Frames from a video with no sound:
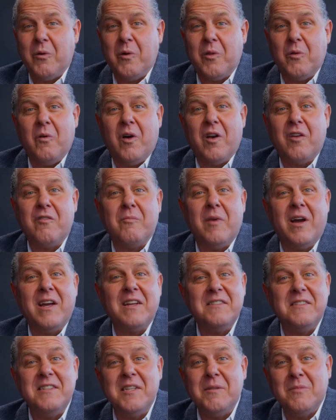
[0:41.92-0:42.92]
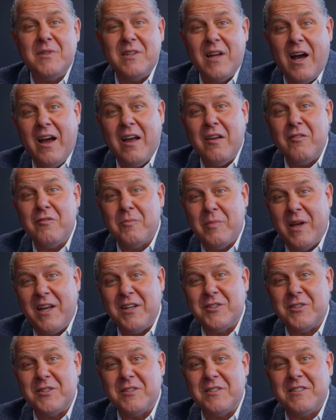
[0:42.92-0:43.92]
with one of my deep dive
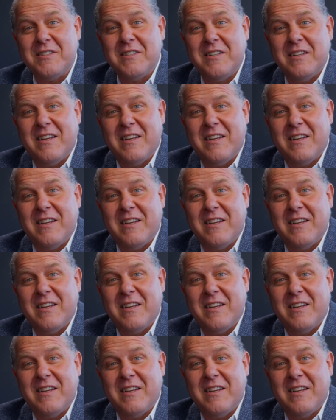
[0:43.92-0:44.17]
patients,